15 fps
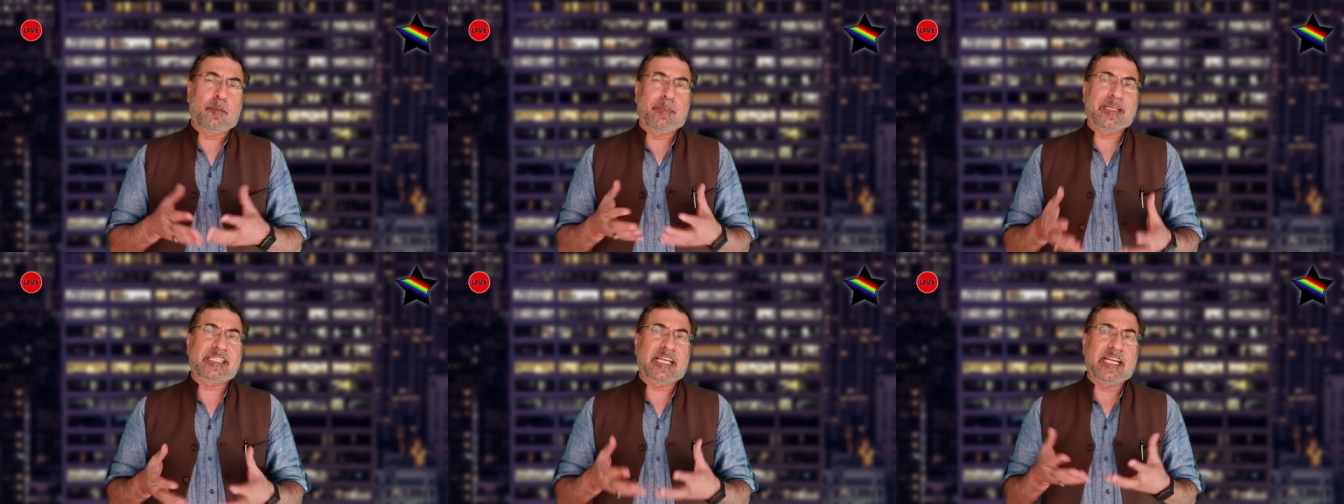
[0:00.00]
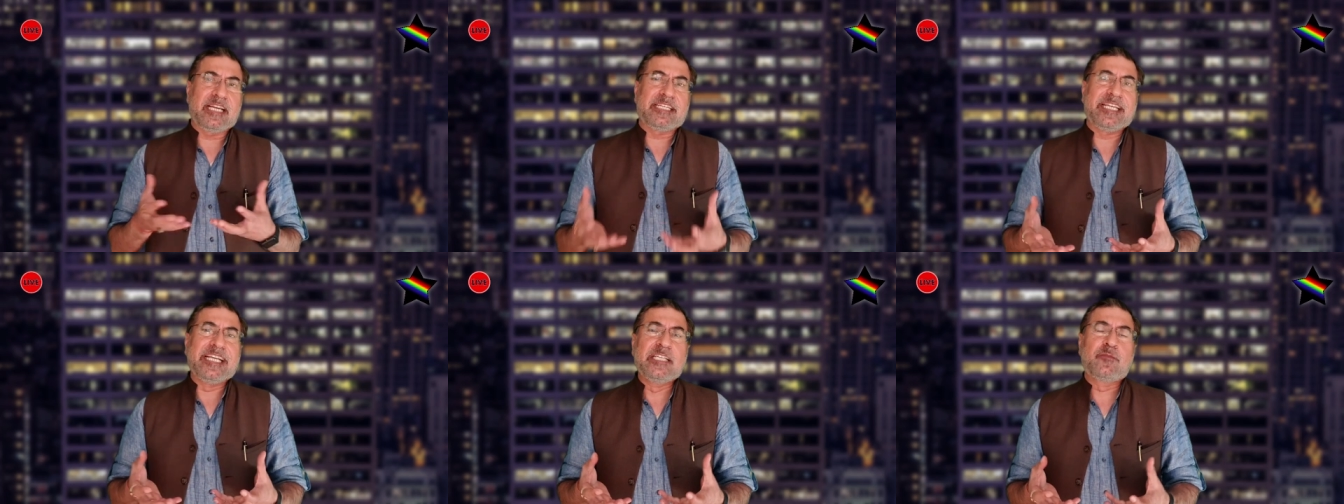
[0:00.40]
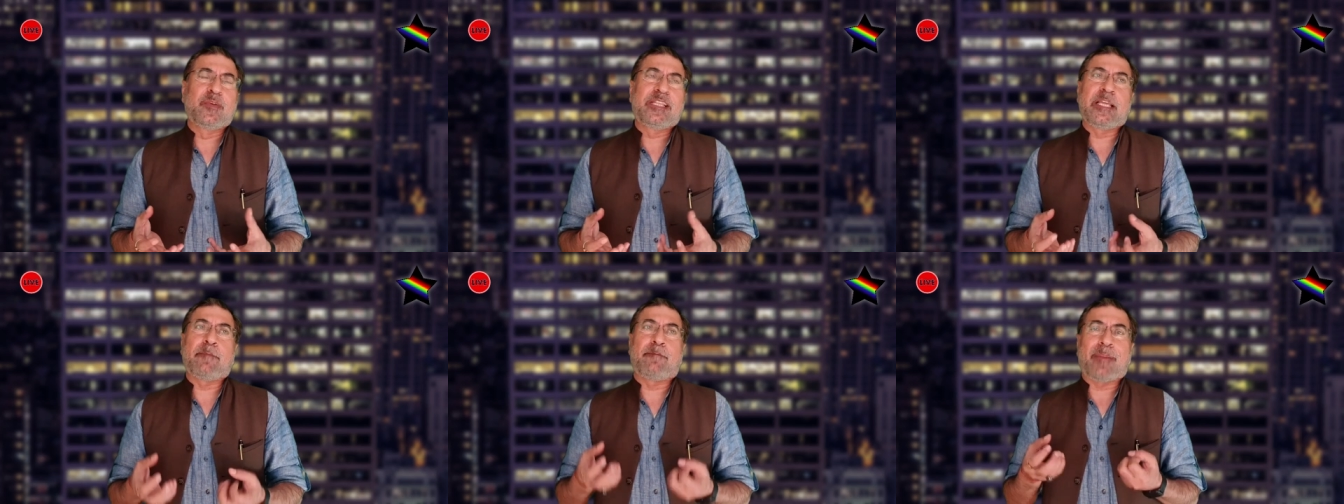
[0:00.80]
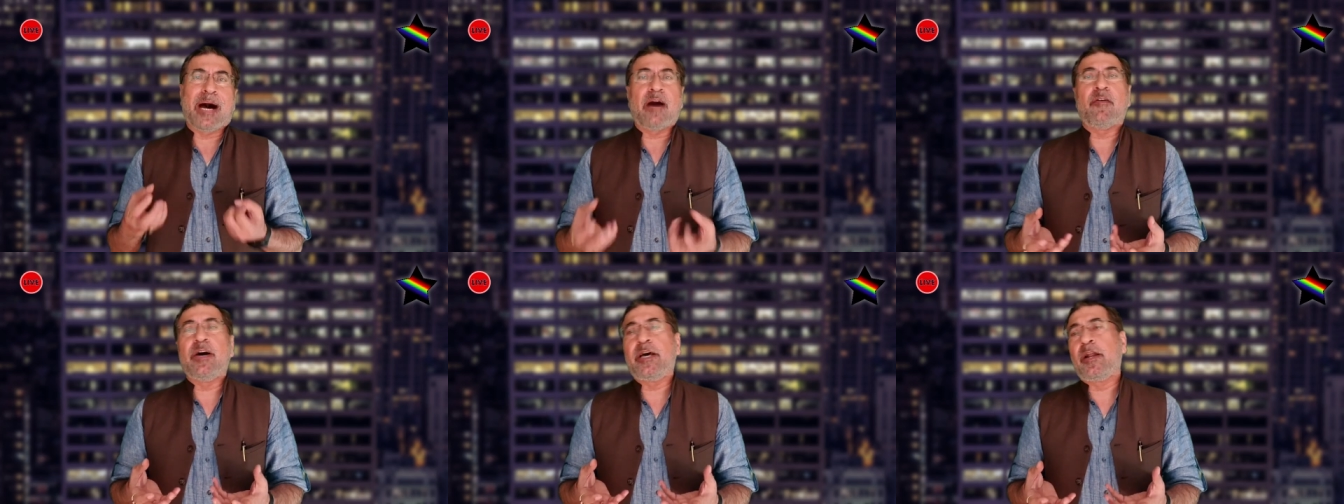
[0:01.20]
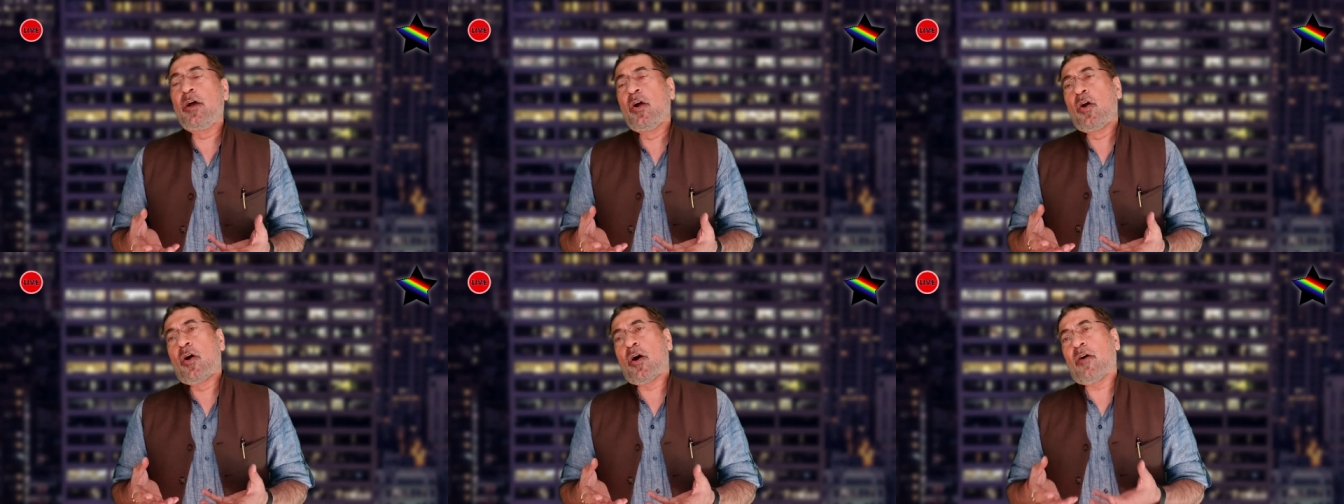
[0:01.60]
basically deals with the
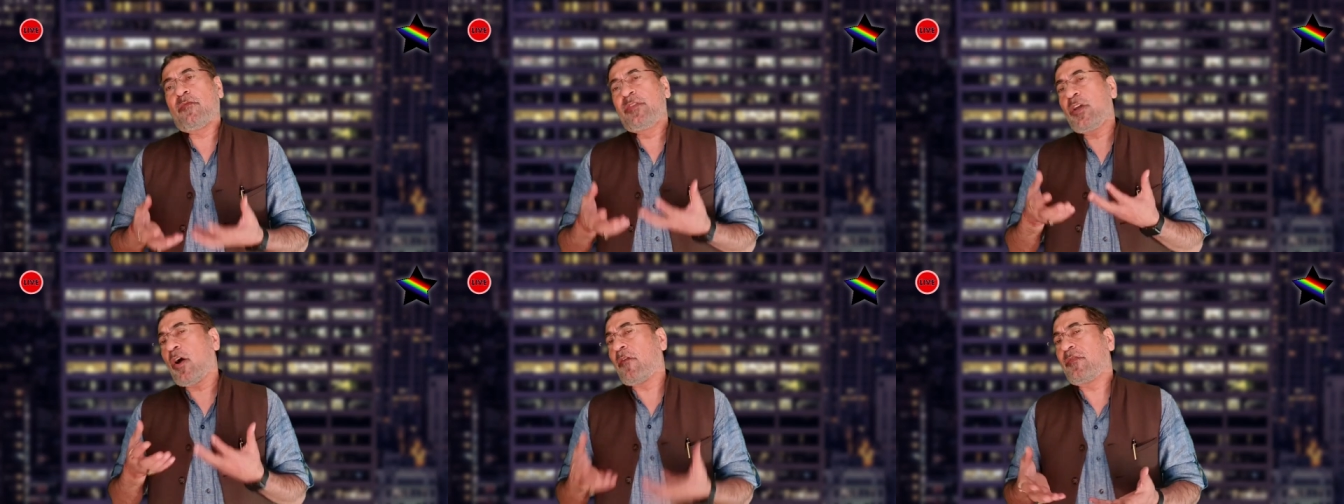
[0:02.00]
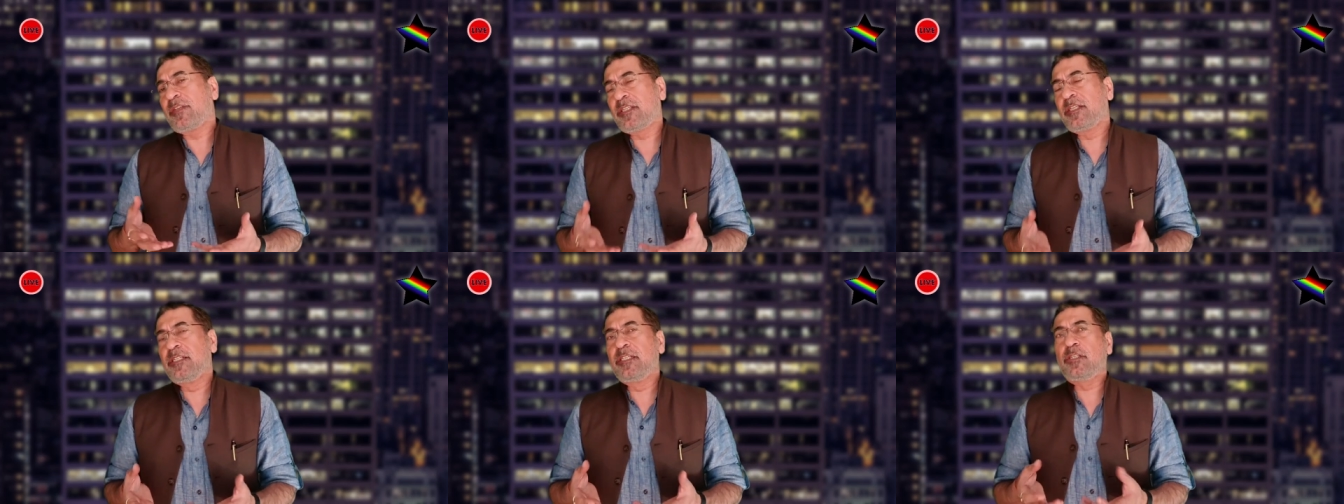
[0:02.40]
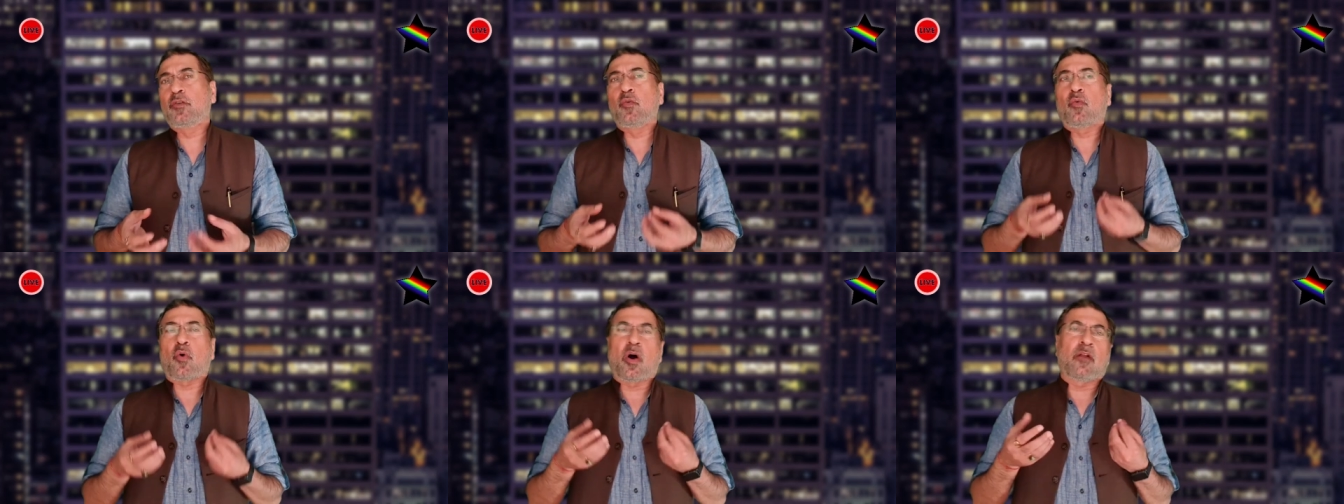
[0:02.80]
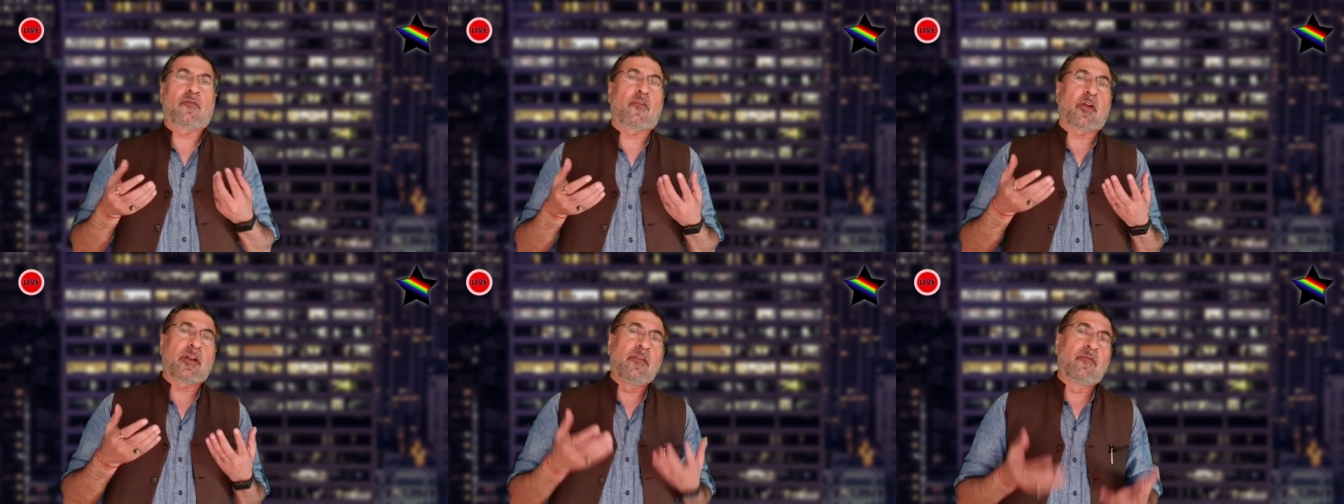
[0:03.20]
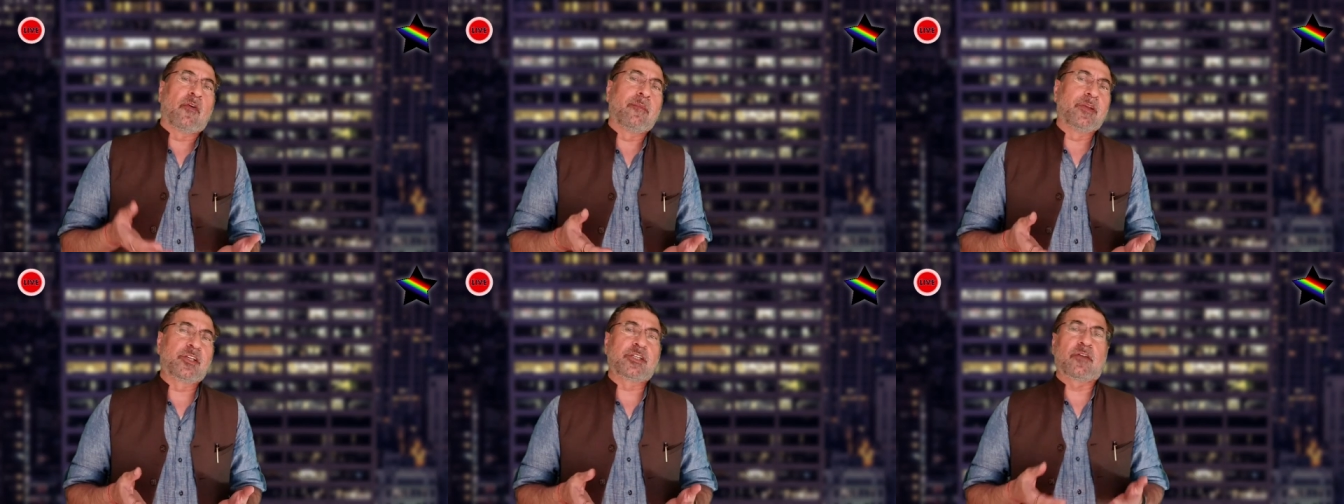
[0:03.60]
power of the officers to call for
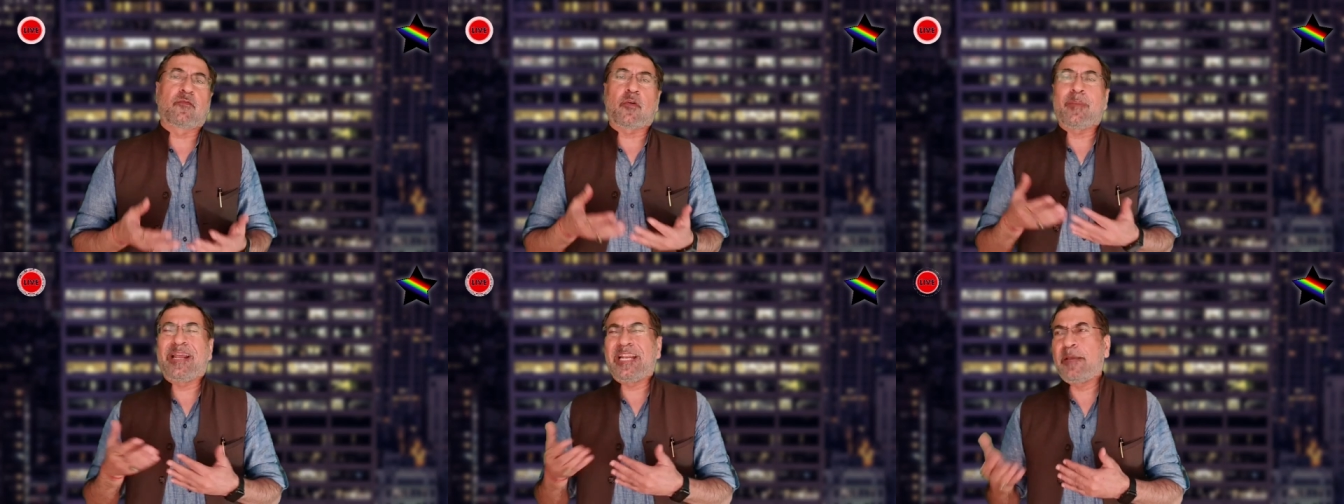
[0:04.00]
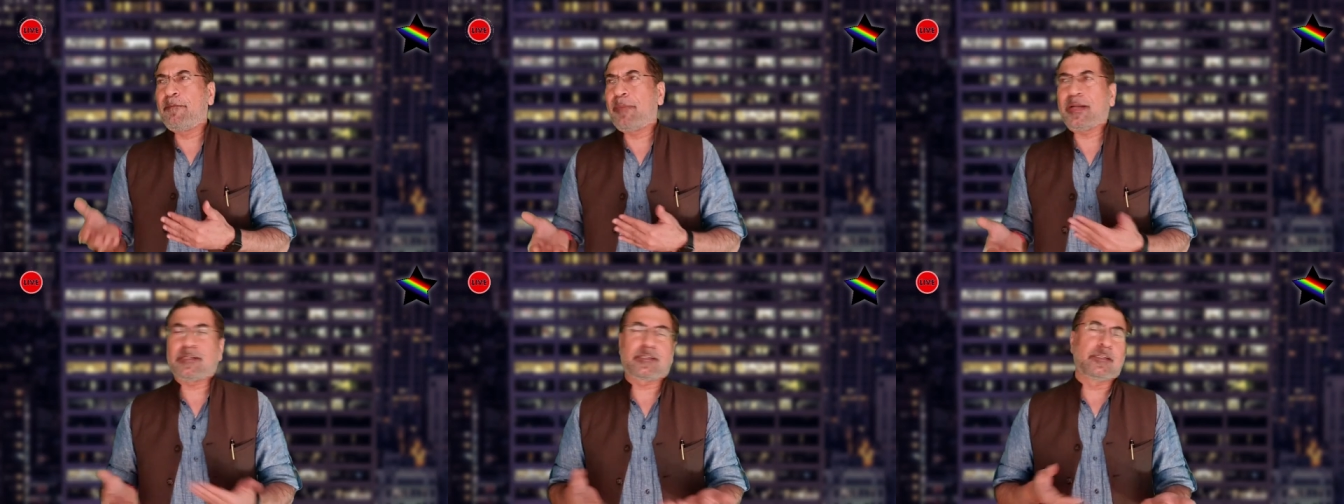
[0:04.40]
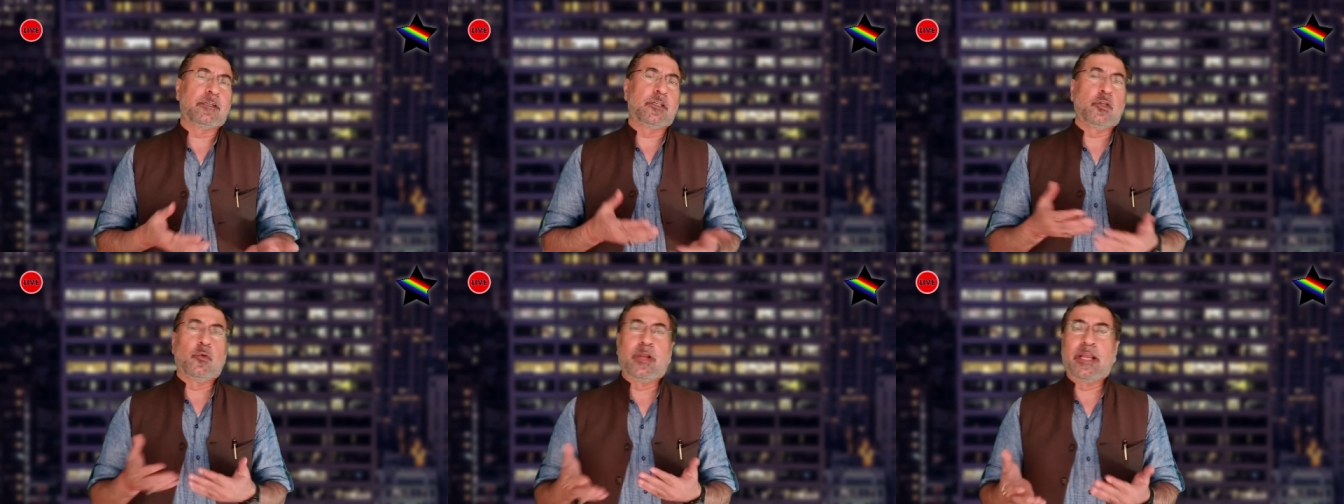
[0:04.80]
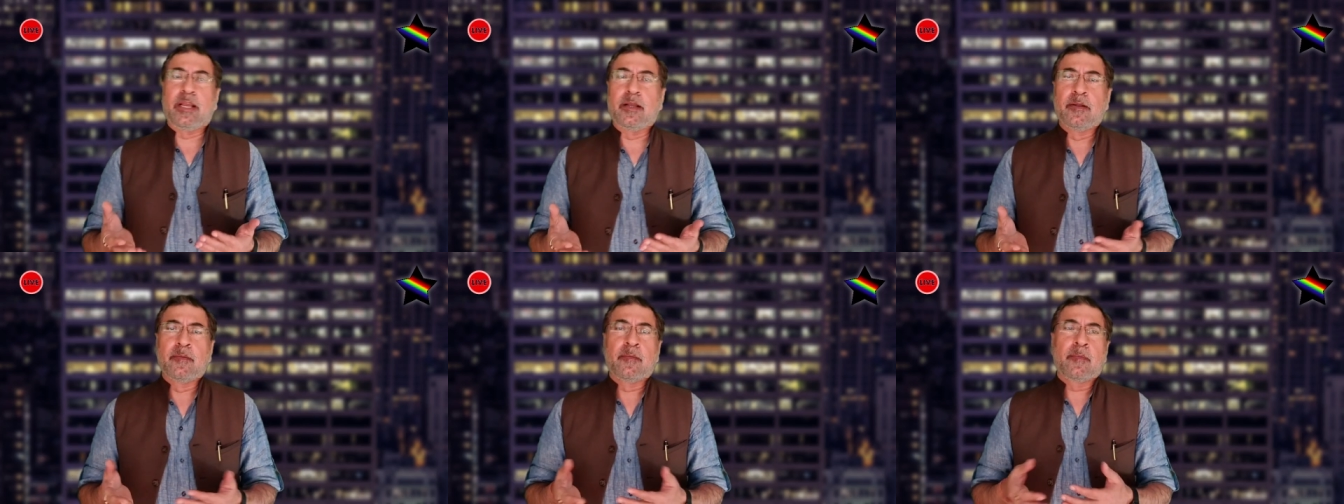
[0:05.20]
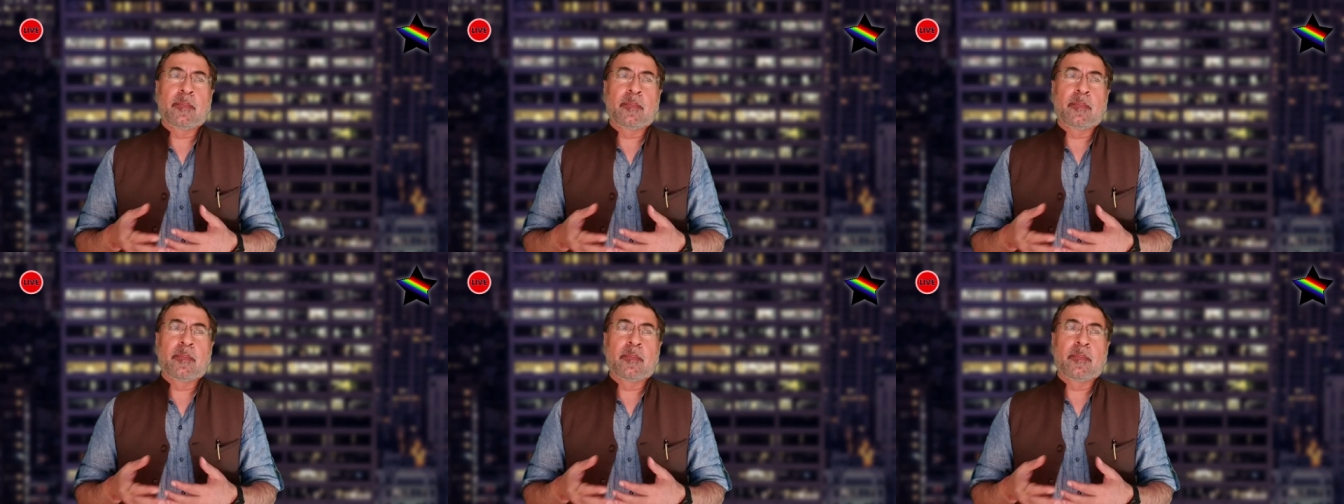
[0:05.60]
information from any person during